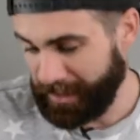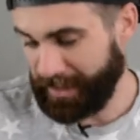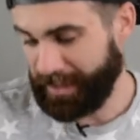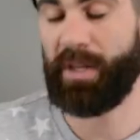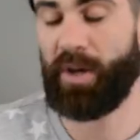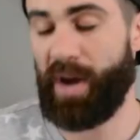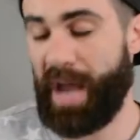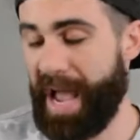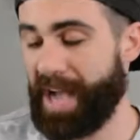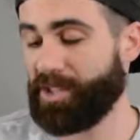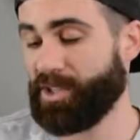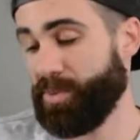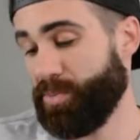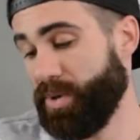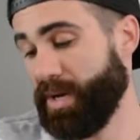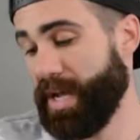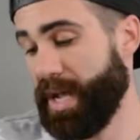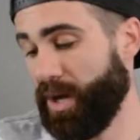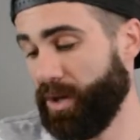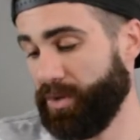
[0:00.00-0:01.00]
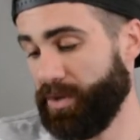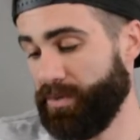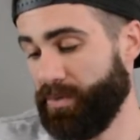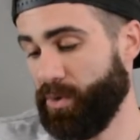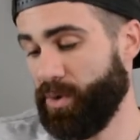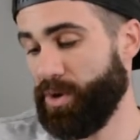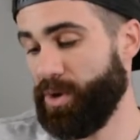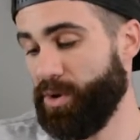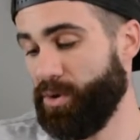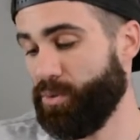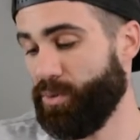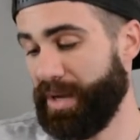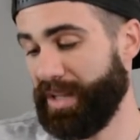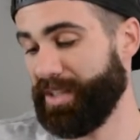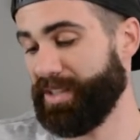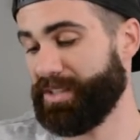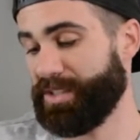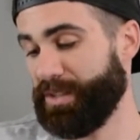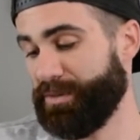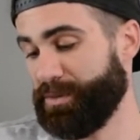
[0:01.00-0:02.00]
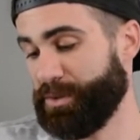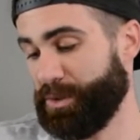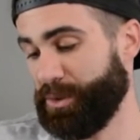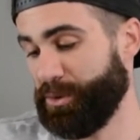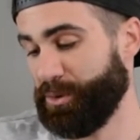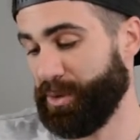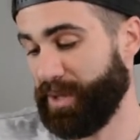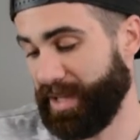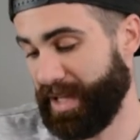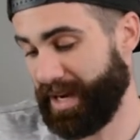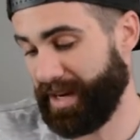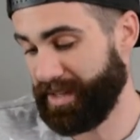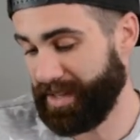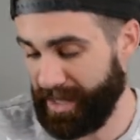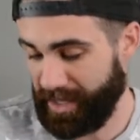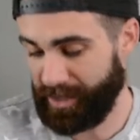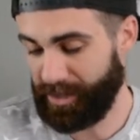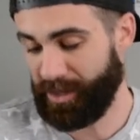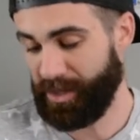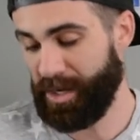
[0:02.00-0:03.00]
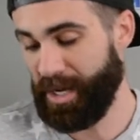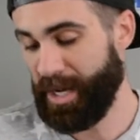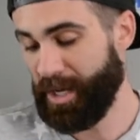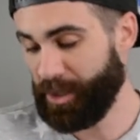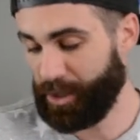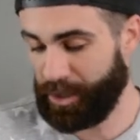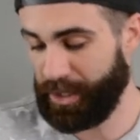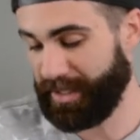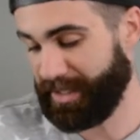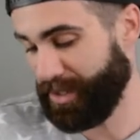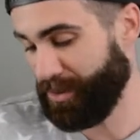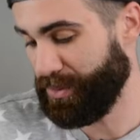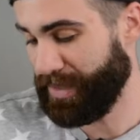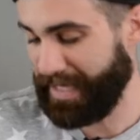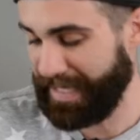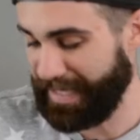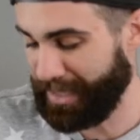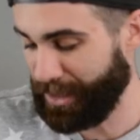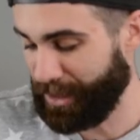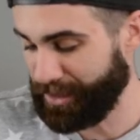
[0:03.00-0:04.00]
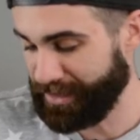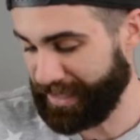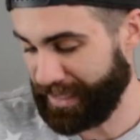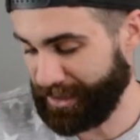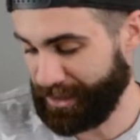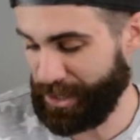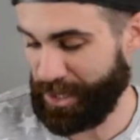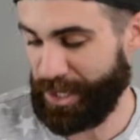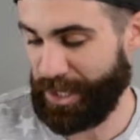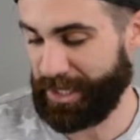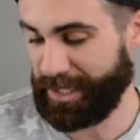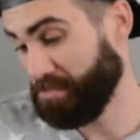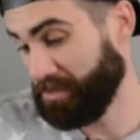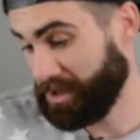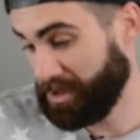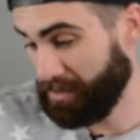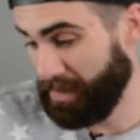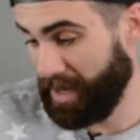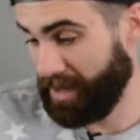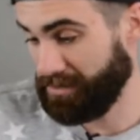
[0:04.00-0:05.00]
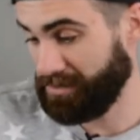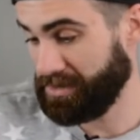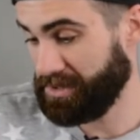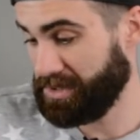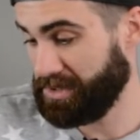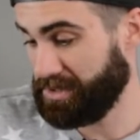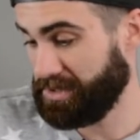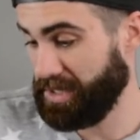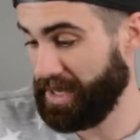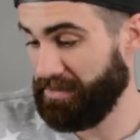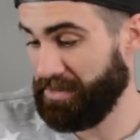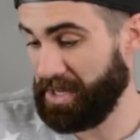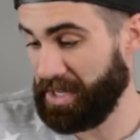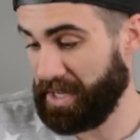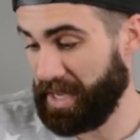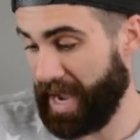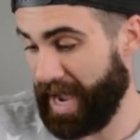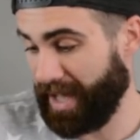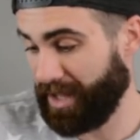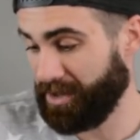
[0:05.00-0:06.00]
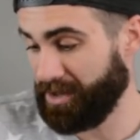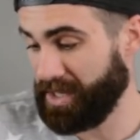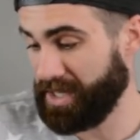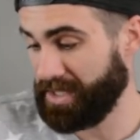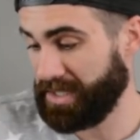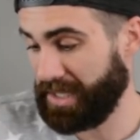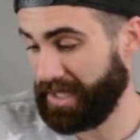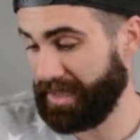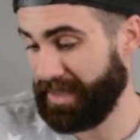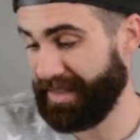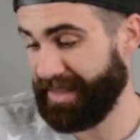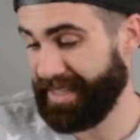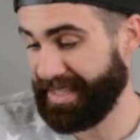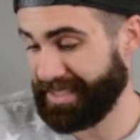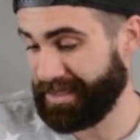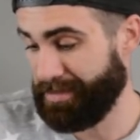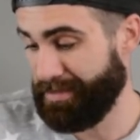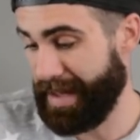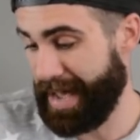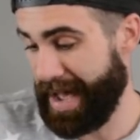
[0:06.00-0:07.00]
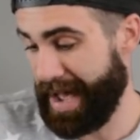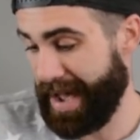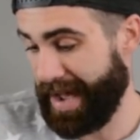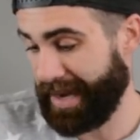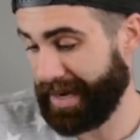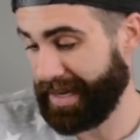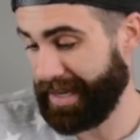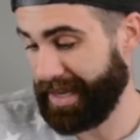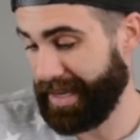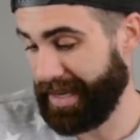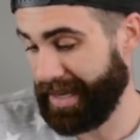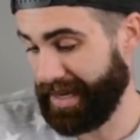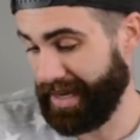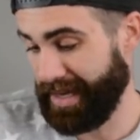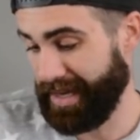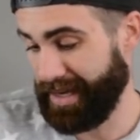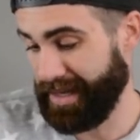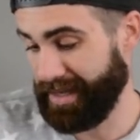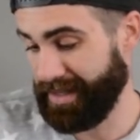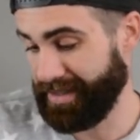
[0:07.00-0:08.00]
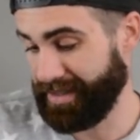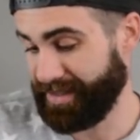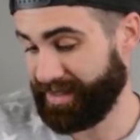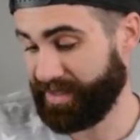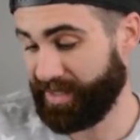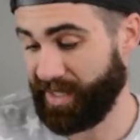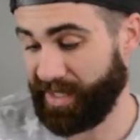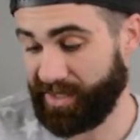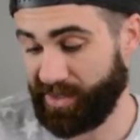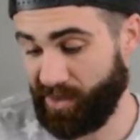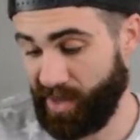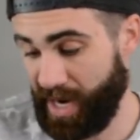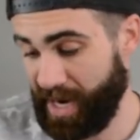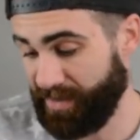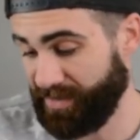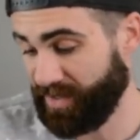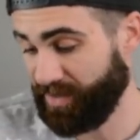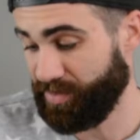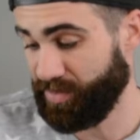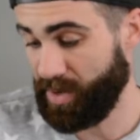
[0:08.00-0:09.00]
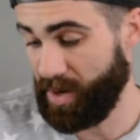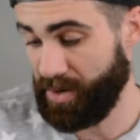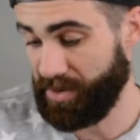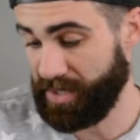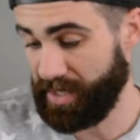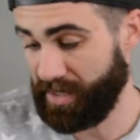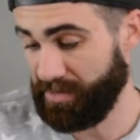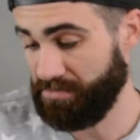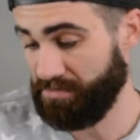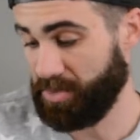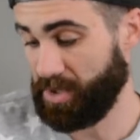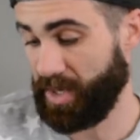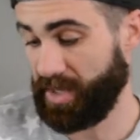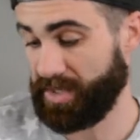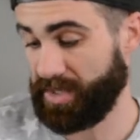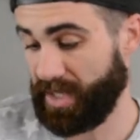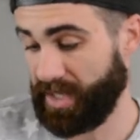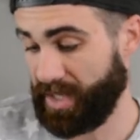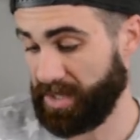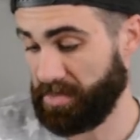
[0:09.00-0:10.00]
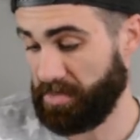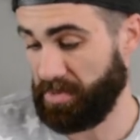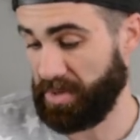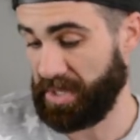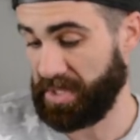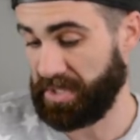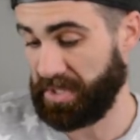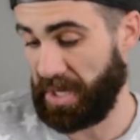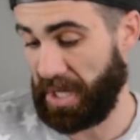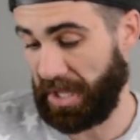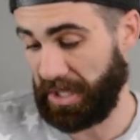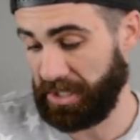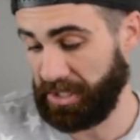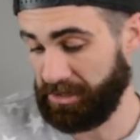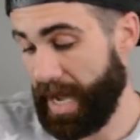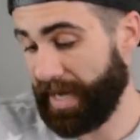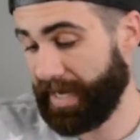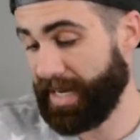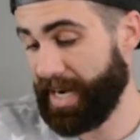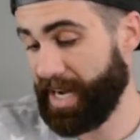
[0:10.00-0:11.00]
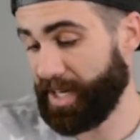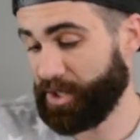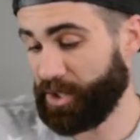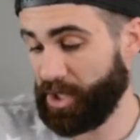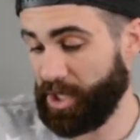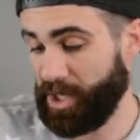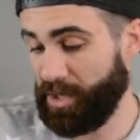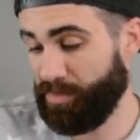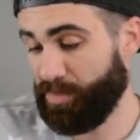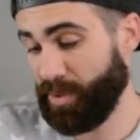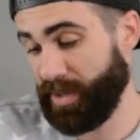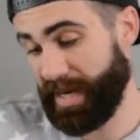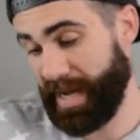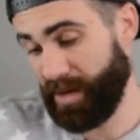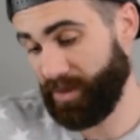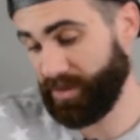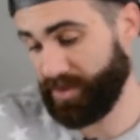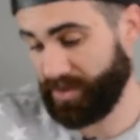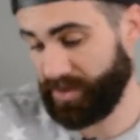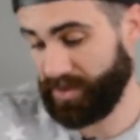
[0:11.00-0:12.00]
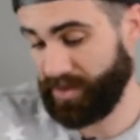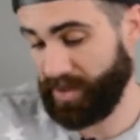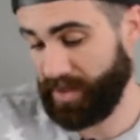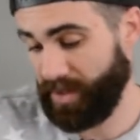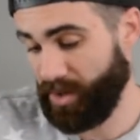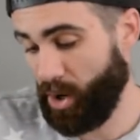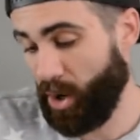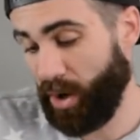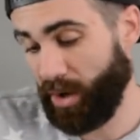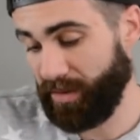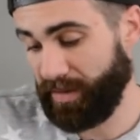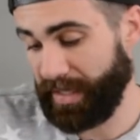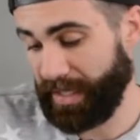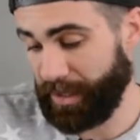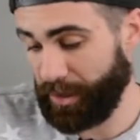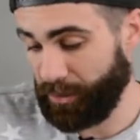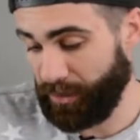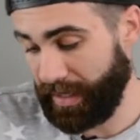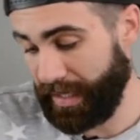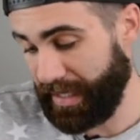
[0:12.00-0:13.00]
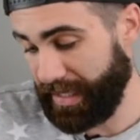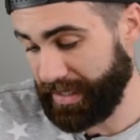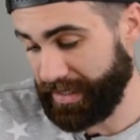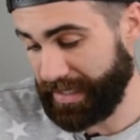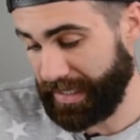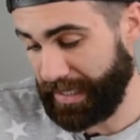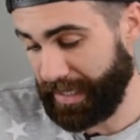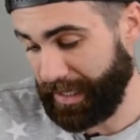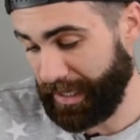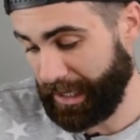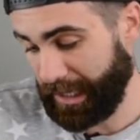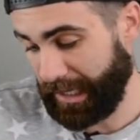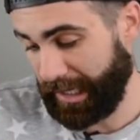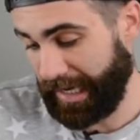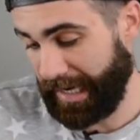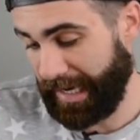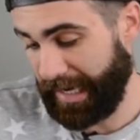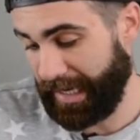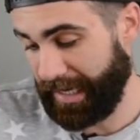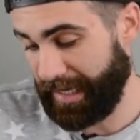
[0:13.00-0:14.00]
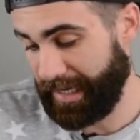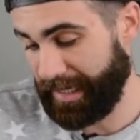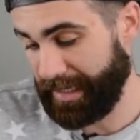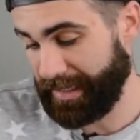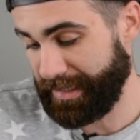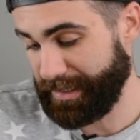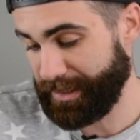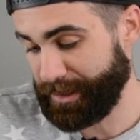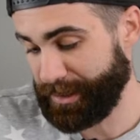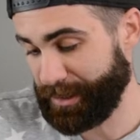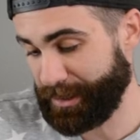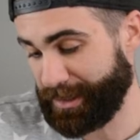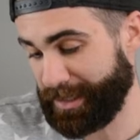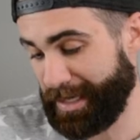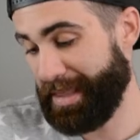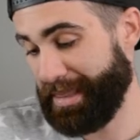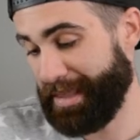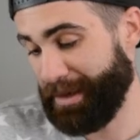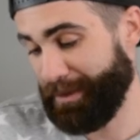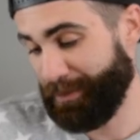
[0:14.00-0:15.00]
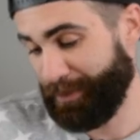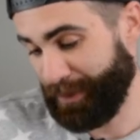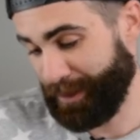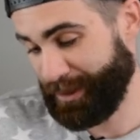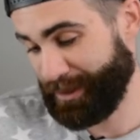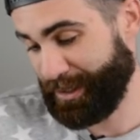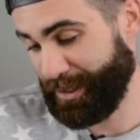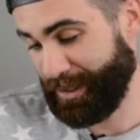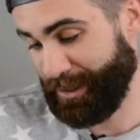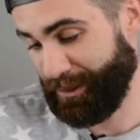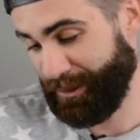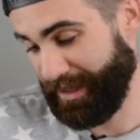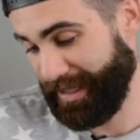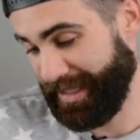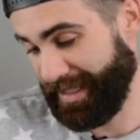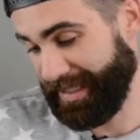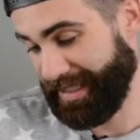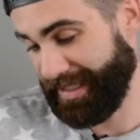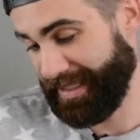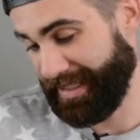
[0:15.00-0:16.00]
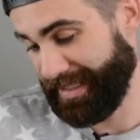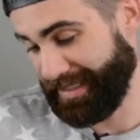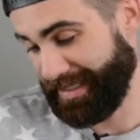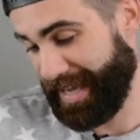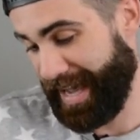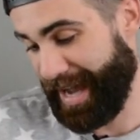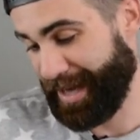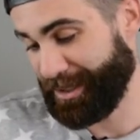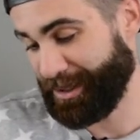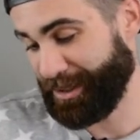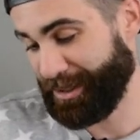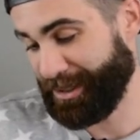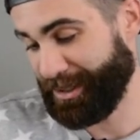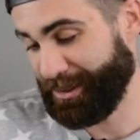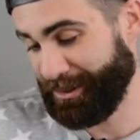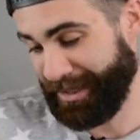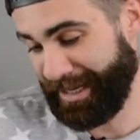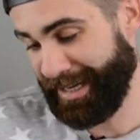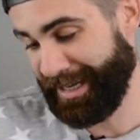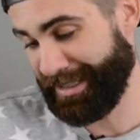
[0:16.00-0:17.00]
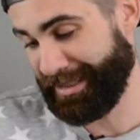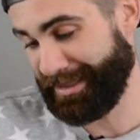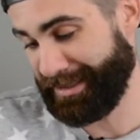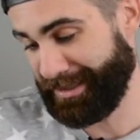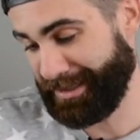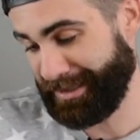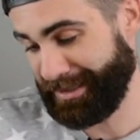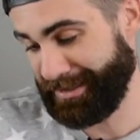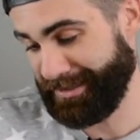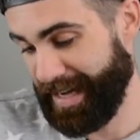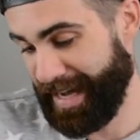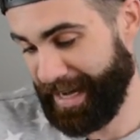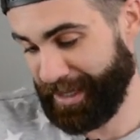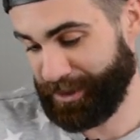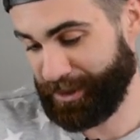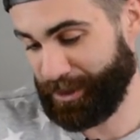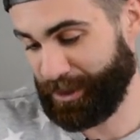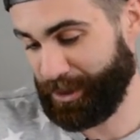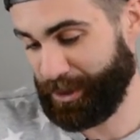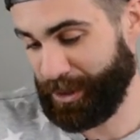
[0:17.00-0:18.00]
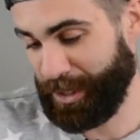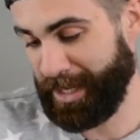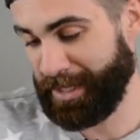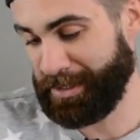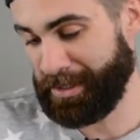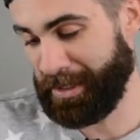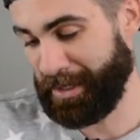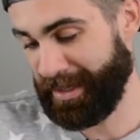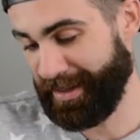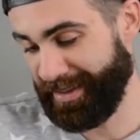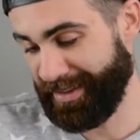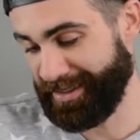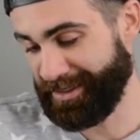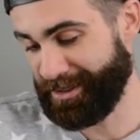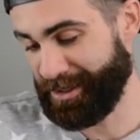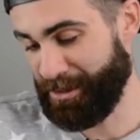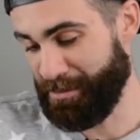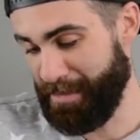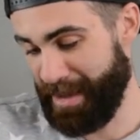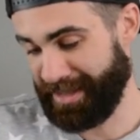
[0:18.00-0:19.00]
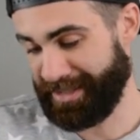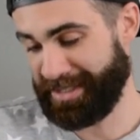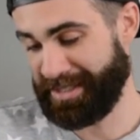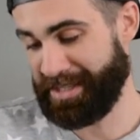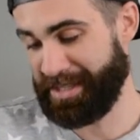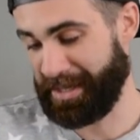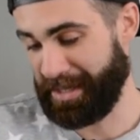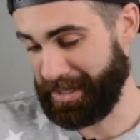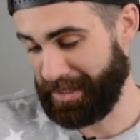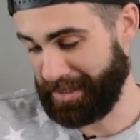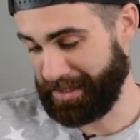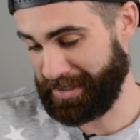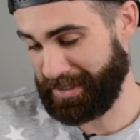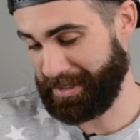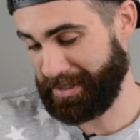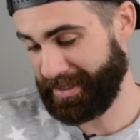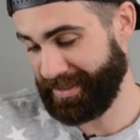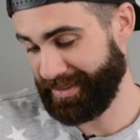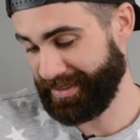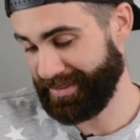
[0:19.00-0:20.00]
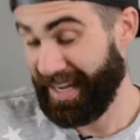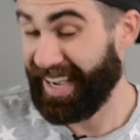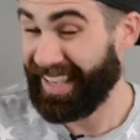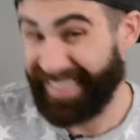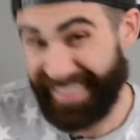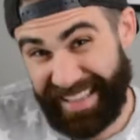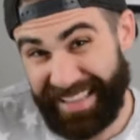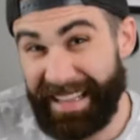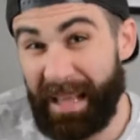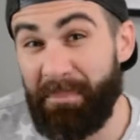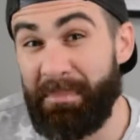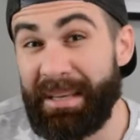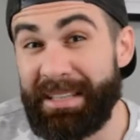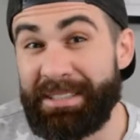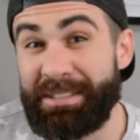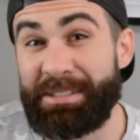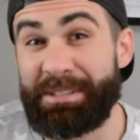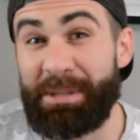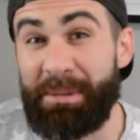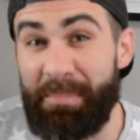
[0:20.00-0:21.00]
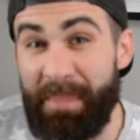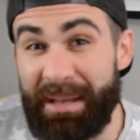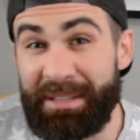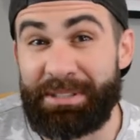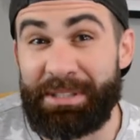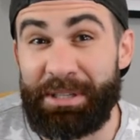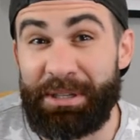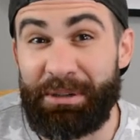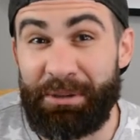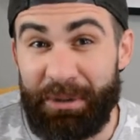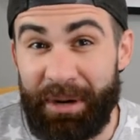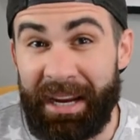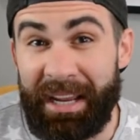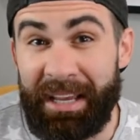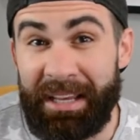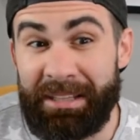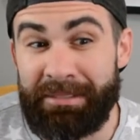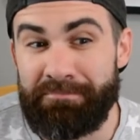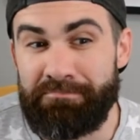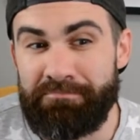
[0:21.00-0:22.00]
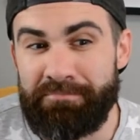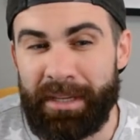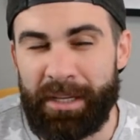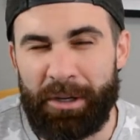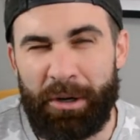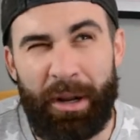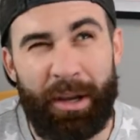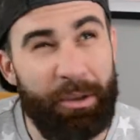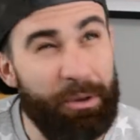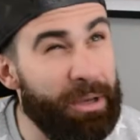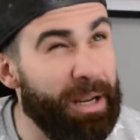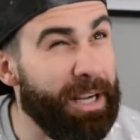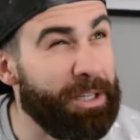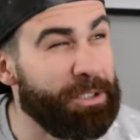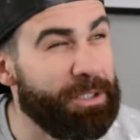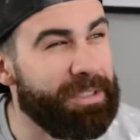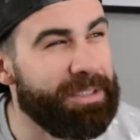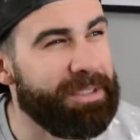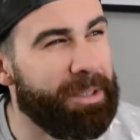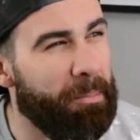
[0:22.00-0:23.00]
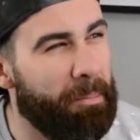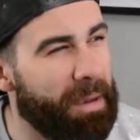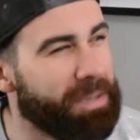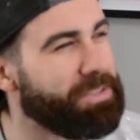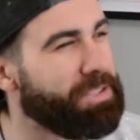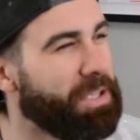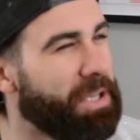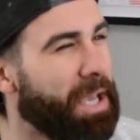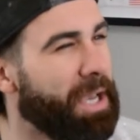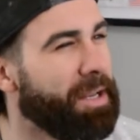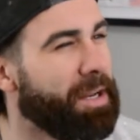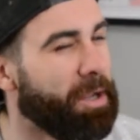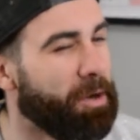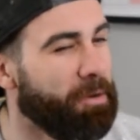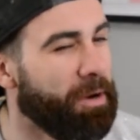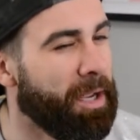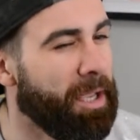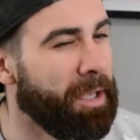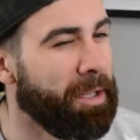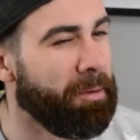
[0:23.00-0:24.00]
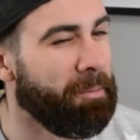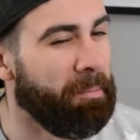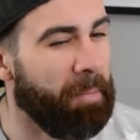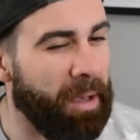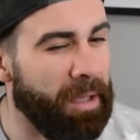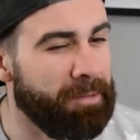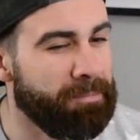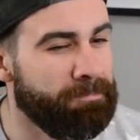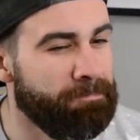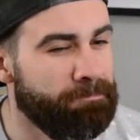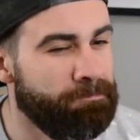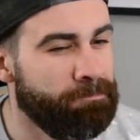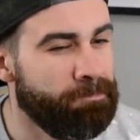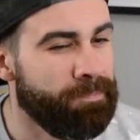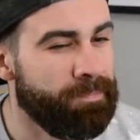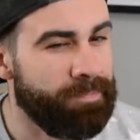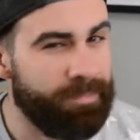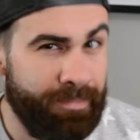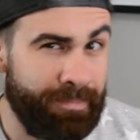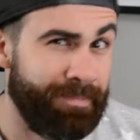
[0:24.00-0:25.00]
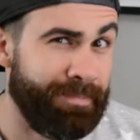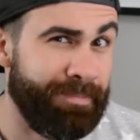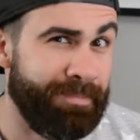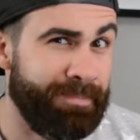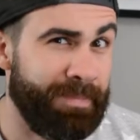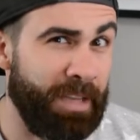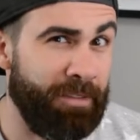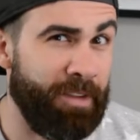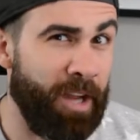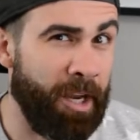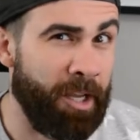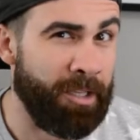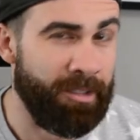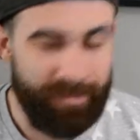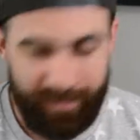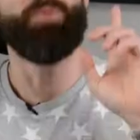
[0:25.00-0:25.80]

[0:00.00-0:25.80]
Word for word: They're actually pretty healthy for you relative to a lot of the other shit that we eat all day long. It's about seventy calories in this bag and six grams of protein, so I'd say that's pretty solid. I can actually pronounce all the ingredients in here, and the first ingredient is actually crickets. Acheta domesticus. I think that means domestic cricket. I don't know how you can actually domesticate a cricket, but they've done it.